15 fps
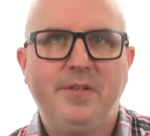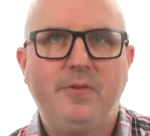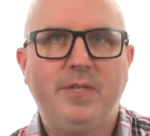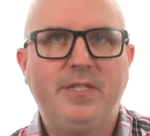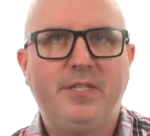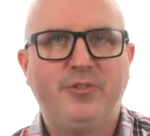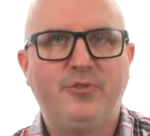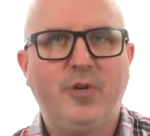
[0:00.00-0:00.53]
Don't
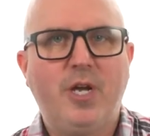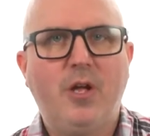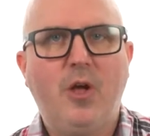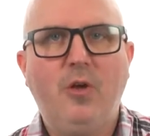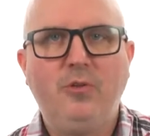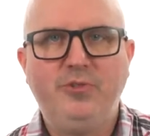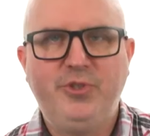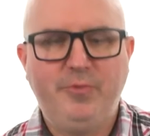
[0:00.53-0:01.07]
let the trail
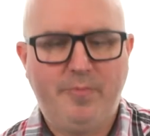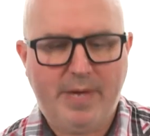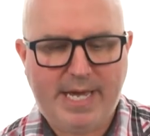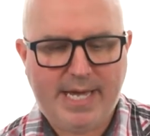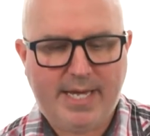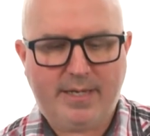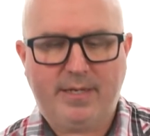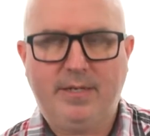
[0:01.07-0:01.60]
hold you
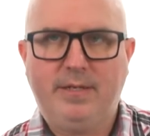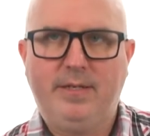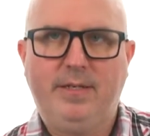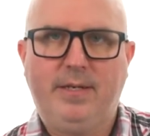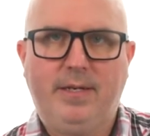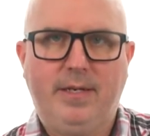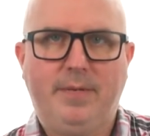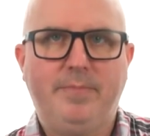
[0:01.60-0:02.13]
back.
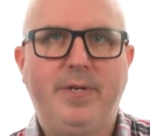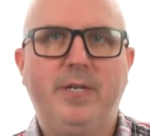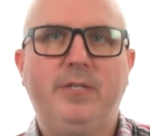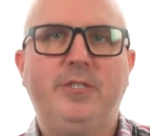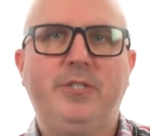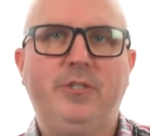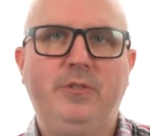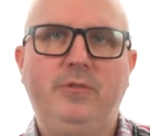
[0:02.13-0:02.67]
Get a
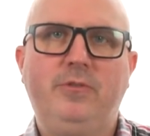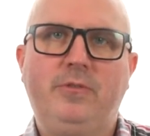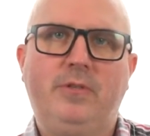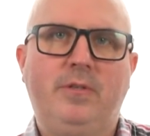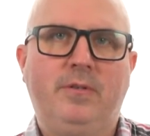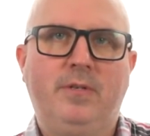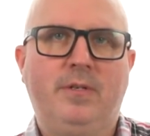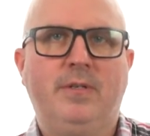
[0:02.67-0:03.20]
pair of
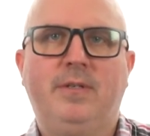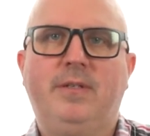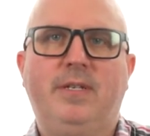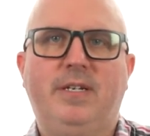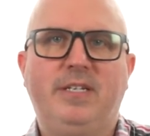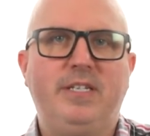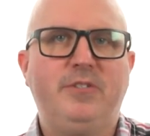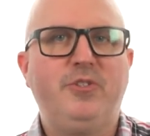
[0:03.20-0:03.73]
shoes.
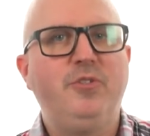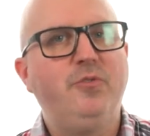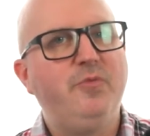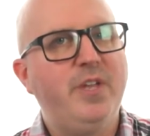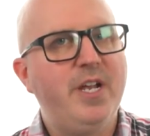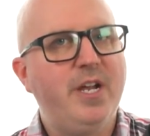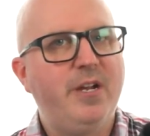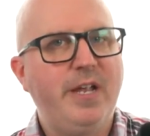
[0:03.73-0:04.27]
It'll get
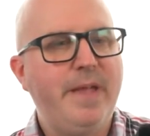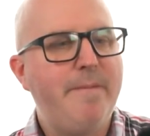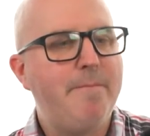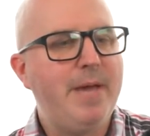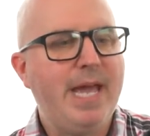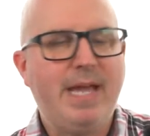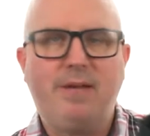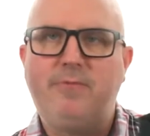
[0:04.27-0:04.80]
you there
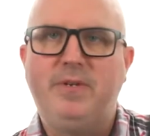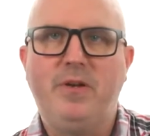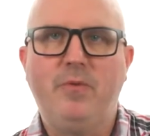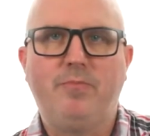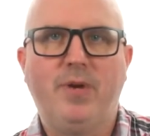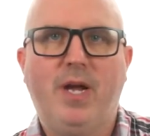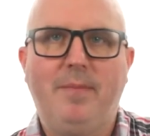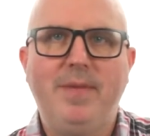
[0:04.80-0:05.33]
and back with
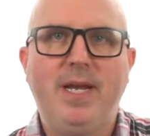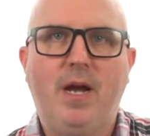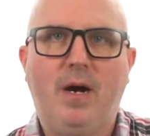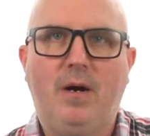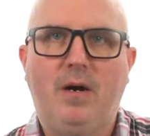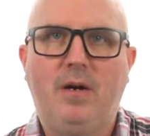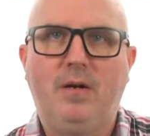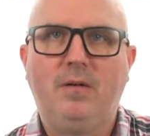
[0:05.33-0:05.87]
no problem at
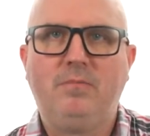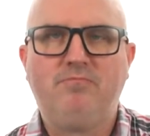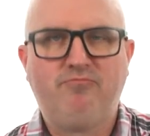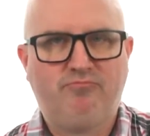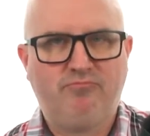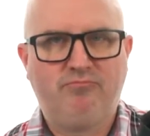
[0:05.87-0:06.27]
all.